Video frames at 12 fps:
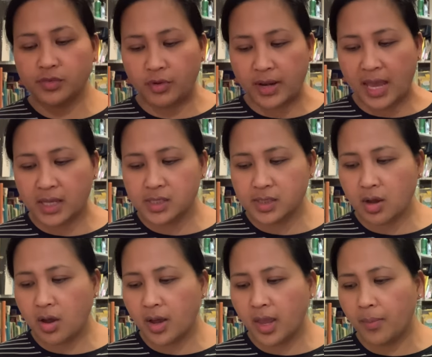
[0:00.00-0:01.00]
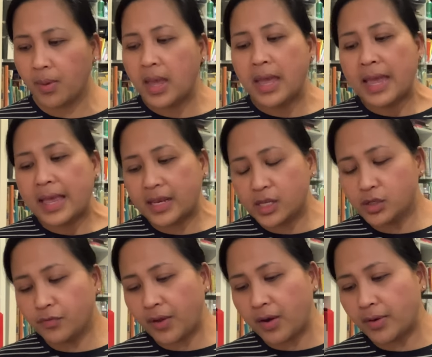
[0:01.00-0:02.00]
for next time. It is a
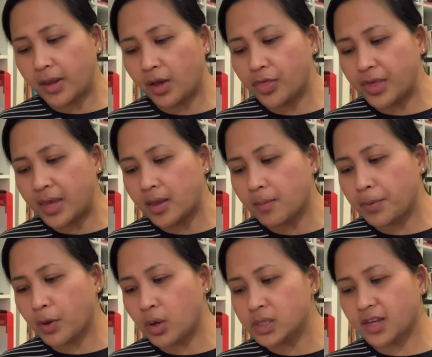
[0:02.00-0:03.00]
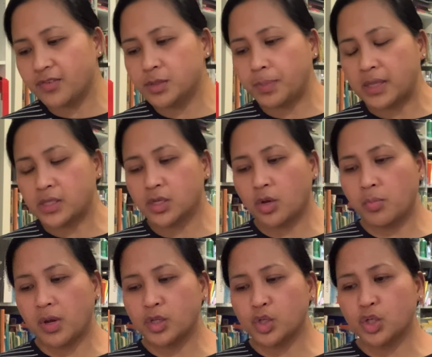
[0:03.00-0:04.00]
very, I think, because I've spent so
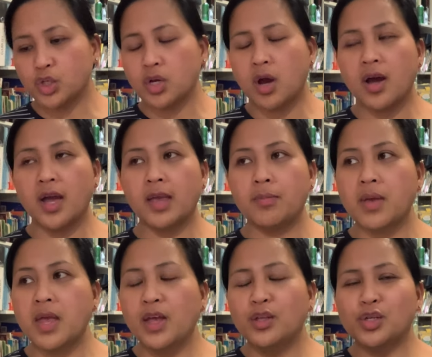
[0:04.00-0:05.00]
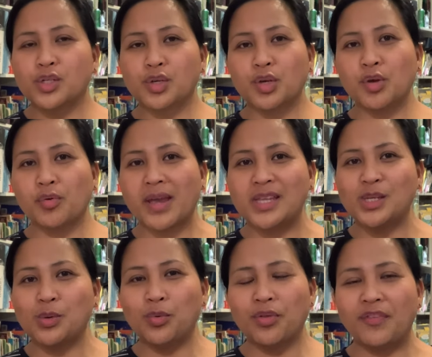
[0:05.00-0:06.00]
much time just
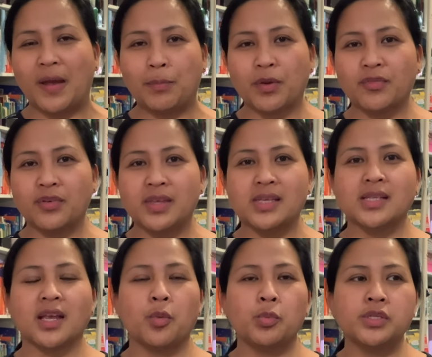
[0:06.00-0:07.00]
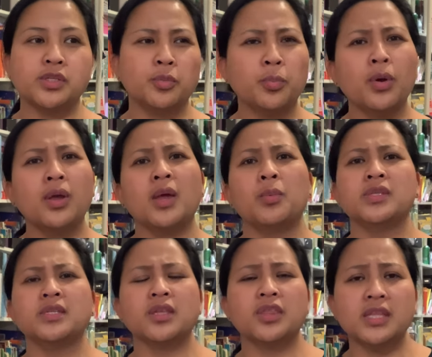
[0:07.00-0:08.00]
curating all the fabric for this, like I wanted the wool, I
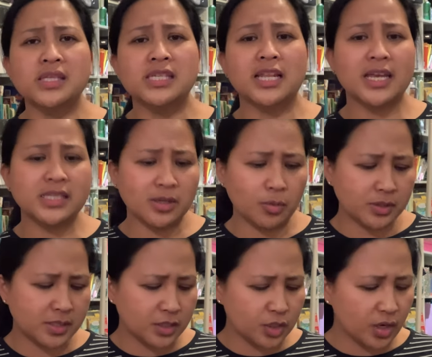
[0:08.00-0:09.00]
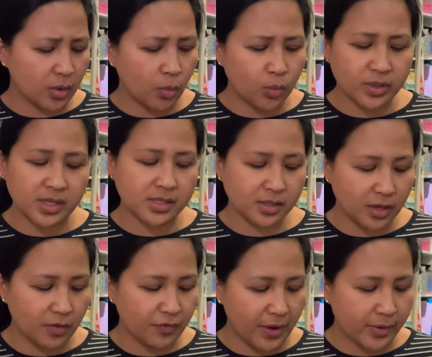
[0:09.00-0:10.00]
wanted the Thinsulate, I wanted, you know, all these, you
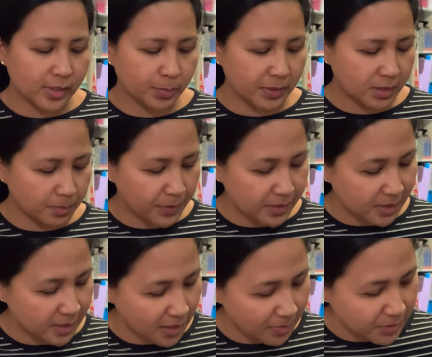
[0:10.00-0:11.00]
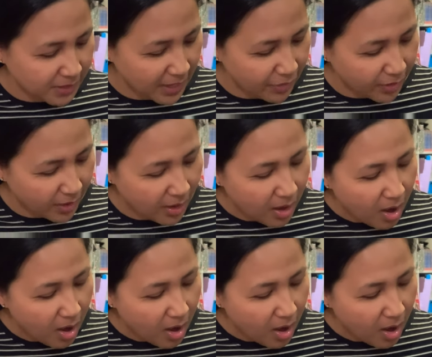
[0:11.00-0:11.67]
know, various bits and pieces to come together.